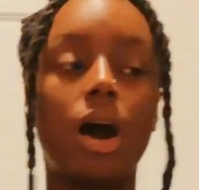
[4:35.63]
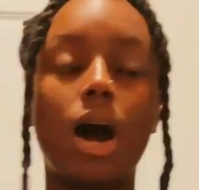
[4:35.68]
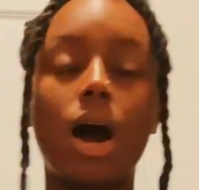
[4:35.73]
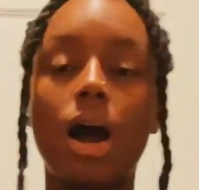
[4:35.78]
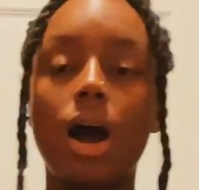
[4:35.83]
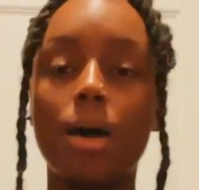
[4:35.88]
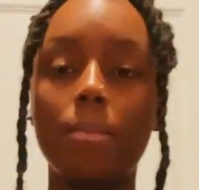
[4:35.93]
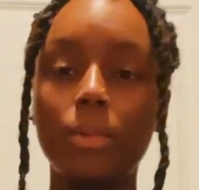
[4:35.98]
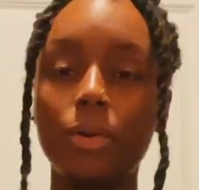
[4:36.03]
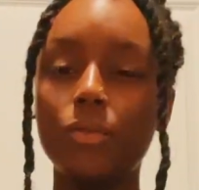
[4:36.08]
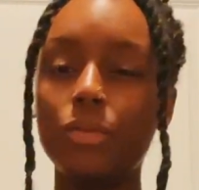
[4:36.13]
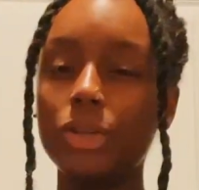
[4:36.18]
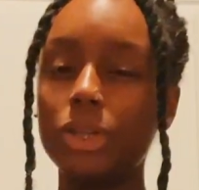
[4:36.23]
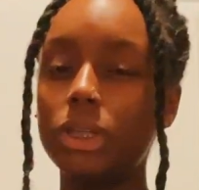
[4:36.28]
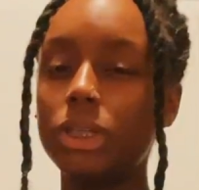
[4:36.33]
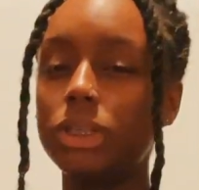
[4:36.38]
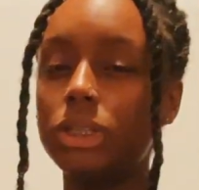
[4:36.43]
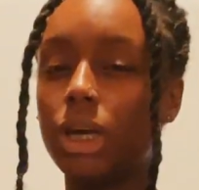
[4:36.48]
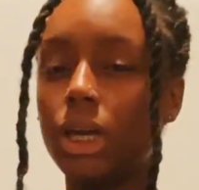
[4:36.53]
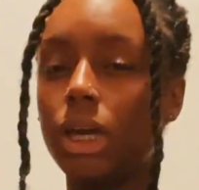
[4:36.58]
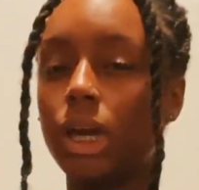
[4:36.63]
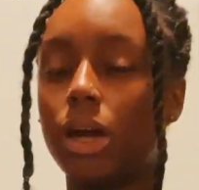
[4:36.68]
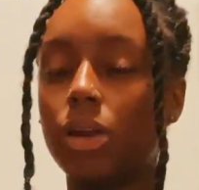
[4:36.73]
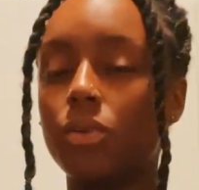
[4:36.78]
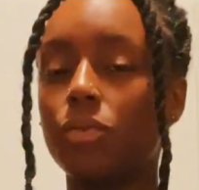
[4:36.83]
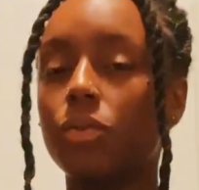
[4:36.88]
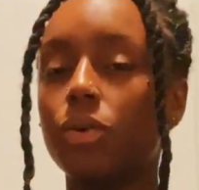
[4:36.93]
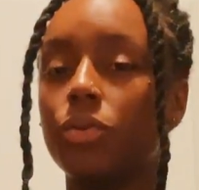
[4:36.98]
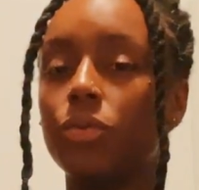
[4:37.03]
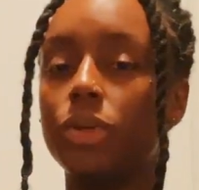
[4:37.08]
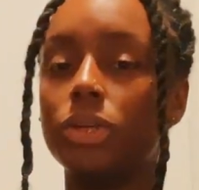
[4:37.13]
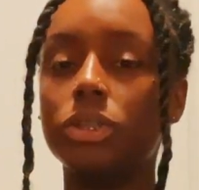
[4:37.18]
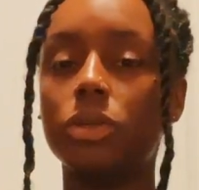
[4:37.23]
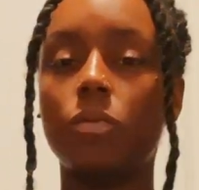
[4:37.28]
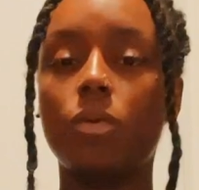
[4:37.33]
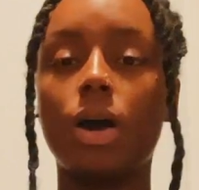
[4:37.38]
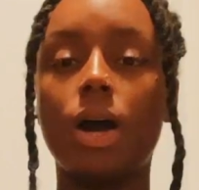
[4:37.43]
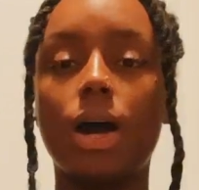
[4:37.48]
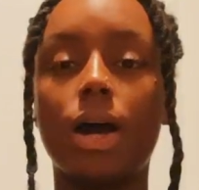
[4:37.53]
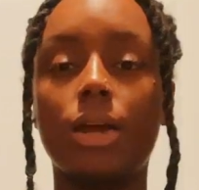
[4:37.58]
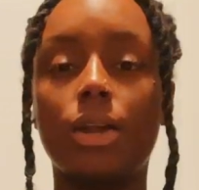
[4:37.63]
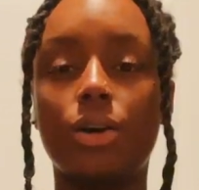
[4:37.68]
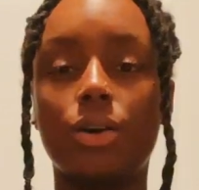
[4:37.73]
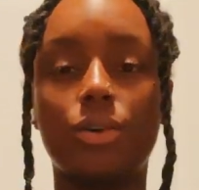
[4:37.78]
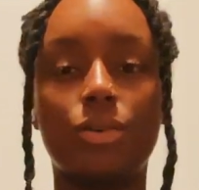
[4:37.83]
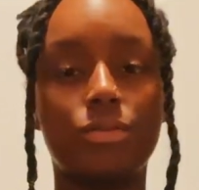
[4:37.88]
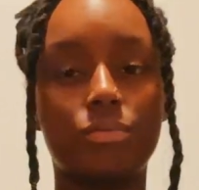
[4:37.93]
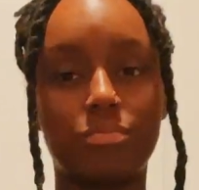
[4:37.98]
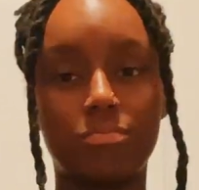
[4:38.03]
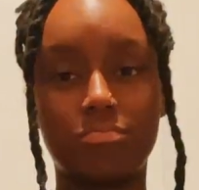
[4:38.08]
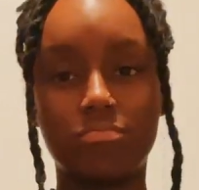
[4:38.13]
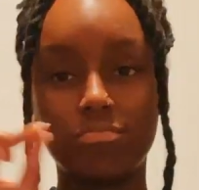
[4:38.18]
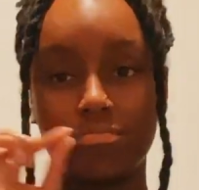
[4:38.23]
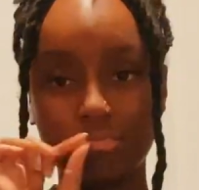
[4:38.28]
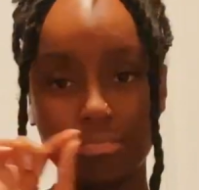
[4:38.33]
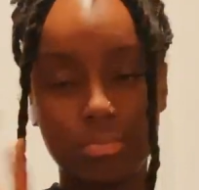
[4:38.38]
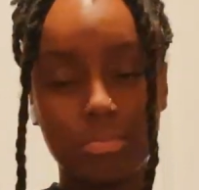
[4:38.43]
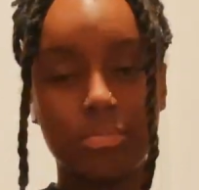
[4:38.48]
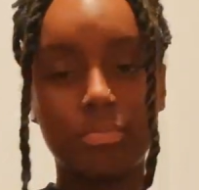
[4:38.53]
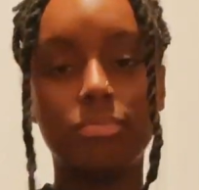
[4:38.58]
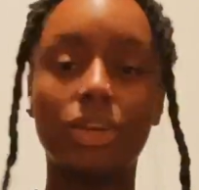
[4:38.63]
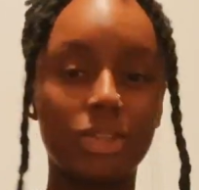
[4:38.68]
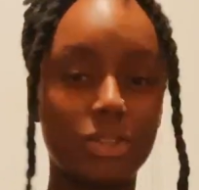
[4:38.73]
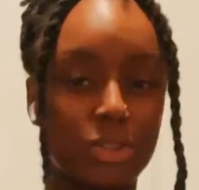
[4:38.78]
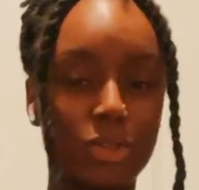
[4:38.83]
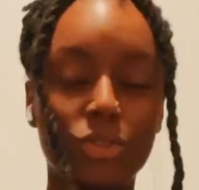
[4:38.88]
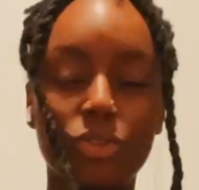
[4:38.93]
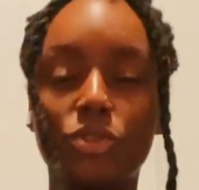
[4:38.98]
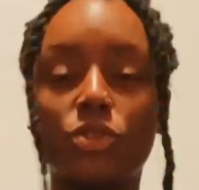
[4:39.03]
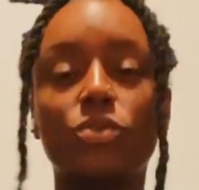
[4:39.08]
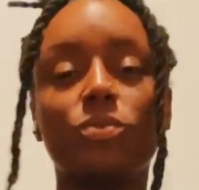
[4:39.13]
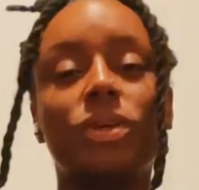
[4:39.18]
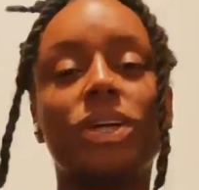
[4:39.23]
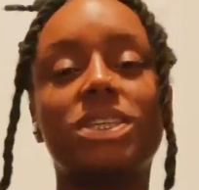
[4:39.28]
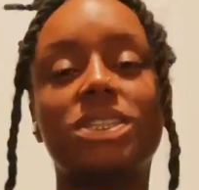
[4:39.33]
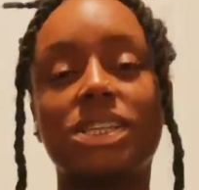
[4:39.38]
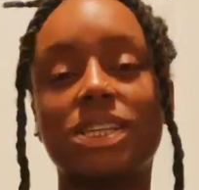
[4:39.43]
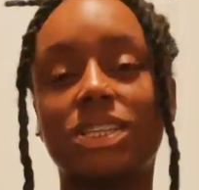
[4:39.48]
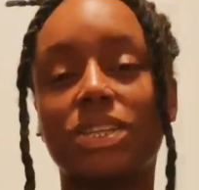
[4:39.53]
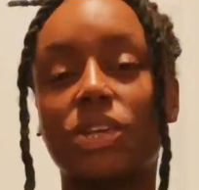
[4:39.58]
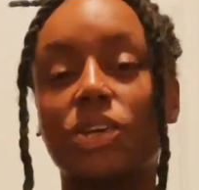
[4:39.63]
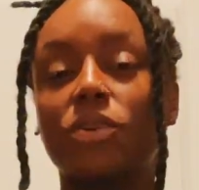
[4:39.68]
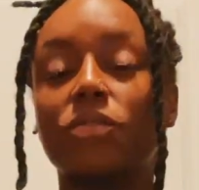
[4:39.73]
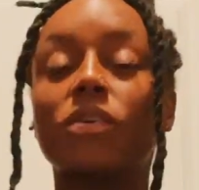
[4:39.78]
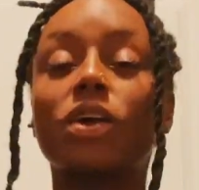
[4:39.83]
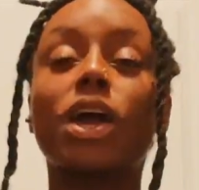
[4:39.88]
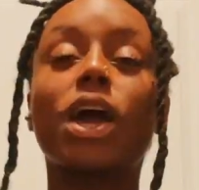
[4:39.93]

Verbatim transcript: I'm gonna really tell y'all the real reason why I don't YouTube. They sensitive.